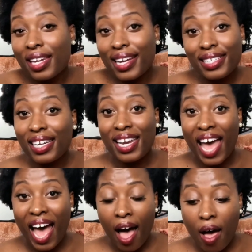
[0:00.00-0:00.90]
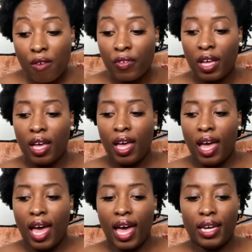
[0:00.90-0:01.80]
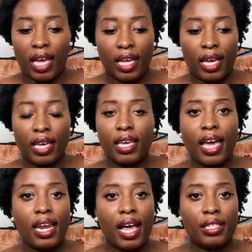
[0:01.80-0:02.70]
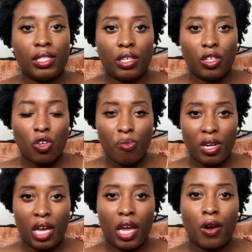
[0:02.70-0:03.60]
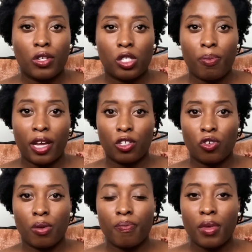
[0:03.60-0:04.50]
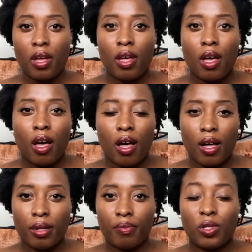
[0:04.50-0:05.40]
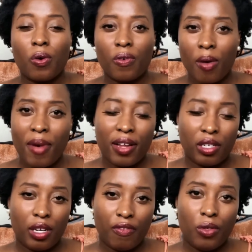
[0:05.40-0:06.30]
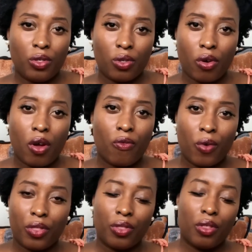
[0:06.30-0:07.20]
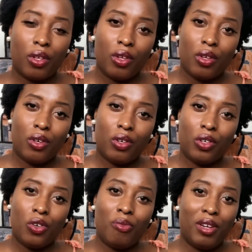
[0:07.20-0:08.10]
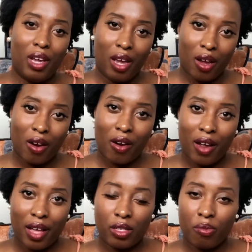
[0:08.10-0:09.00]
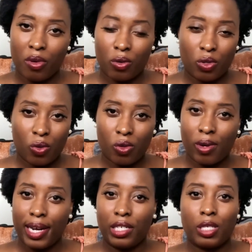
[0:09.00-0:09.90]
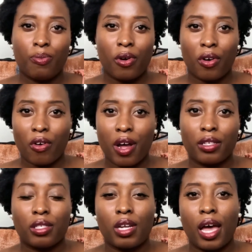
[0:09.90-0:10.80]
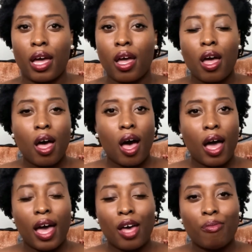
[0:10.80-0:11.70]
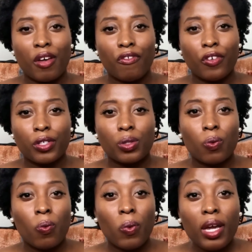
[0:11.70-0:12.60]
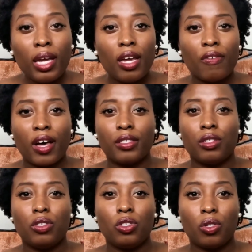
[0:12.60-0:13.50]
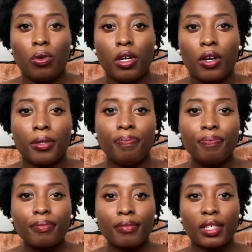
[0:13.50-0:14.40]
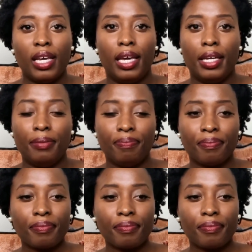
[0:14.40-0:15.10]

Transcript: I didn't have. And again, as the human hair spectrum, so imagine if you start off with human hair as a middle schooler. I just progressed. I had my first weave as a junior in